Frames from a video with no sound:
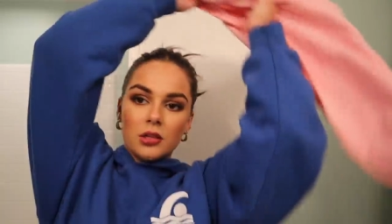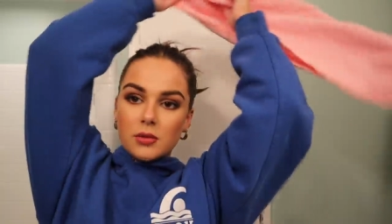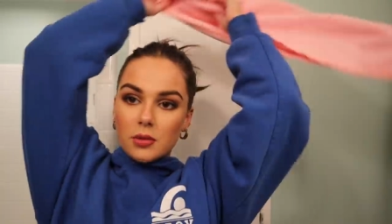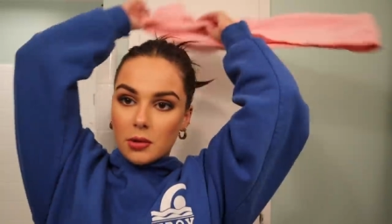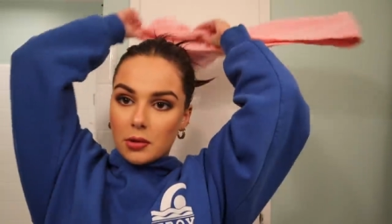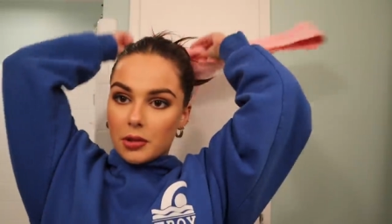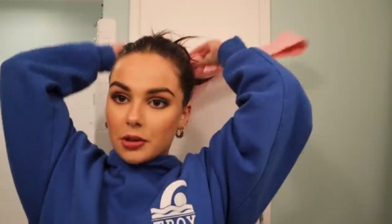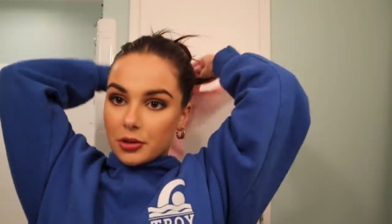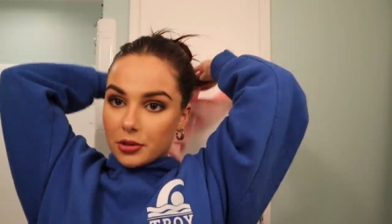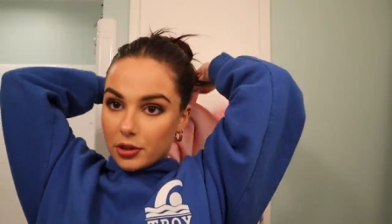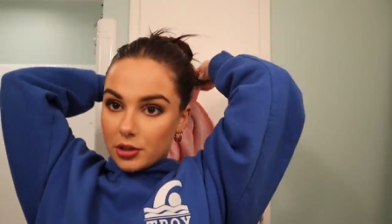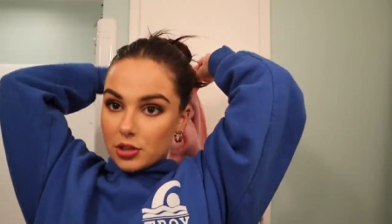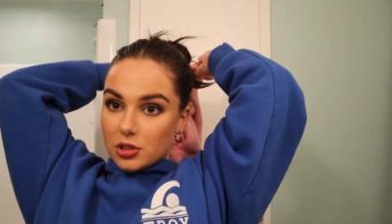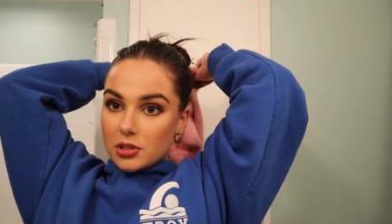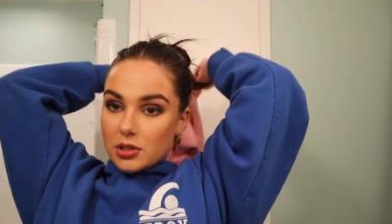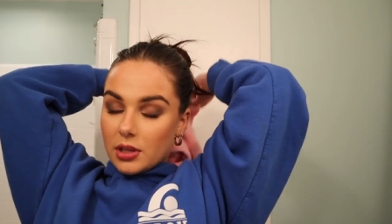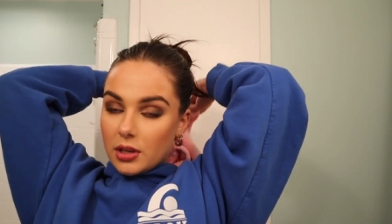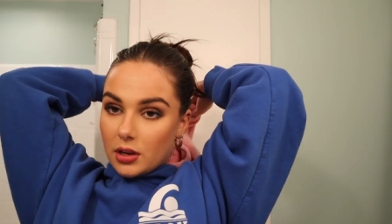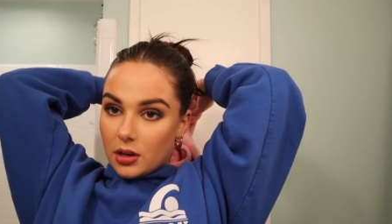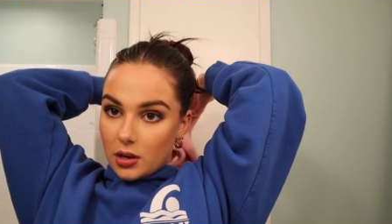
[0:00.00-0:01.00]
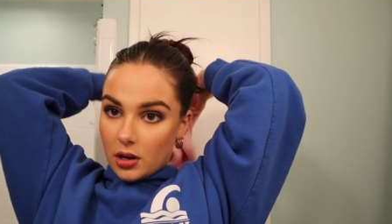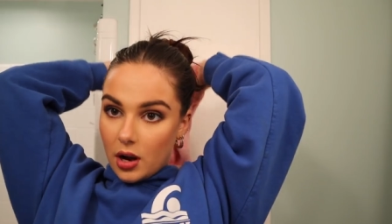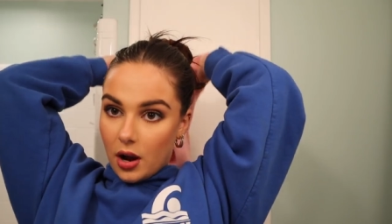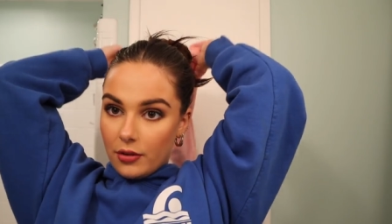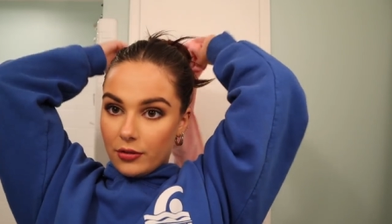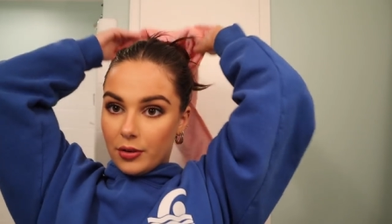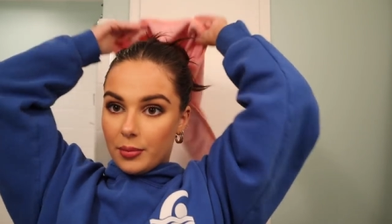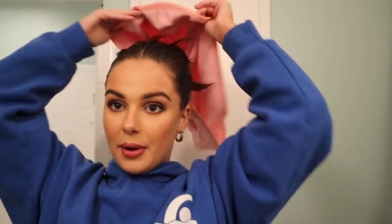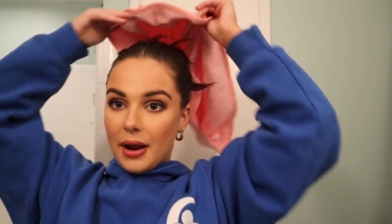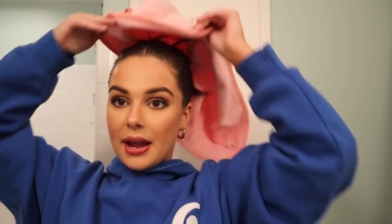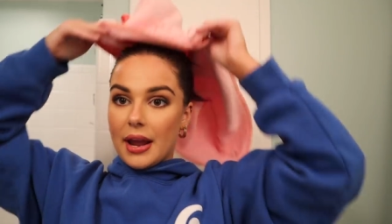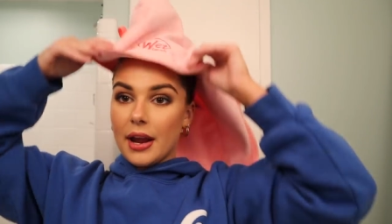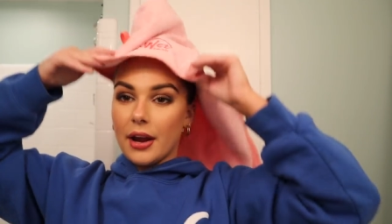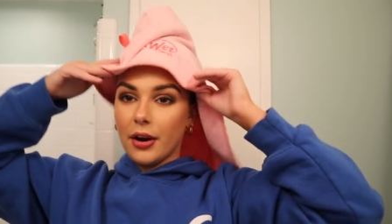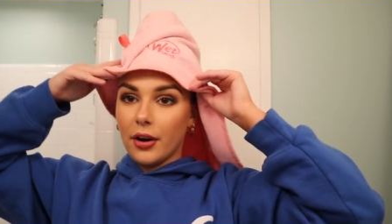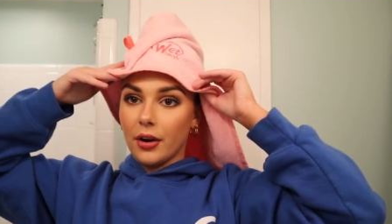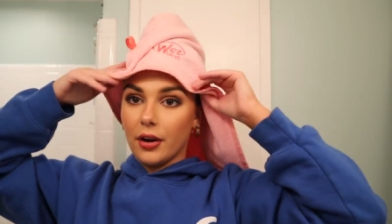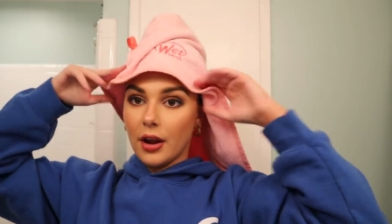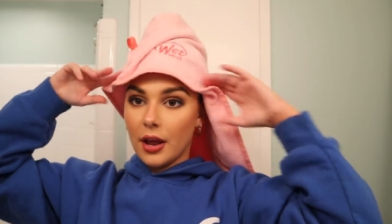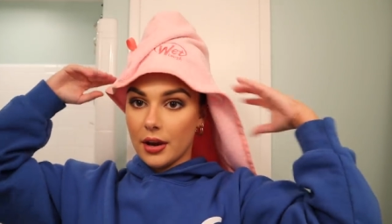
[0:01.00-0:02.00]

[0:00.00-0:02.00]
So I literally just like cover my hair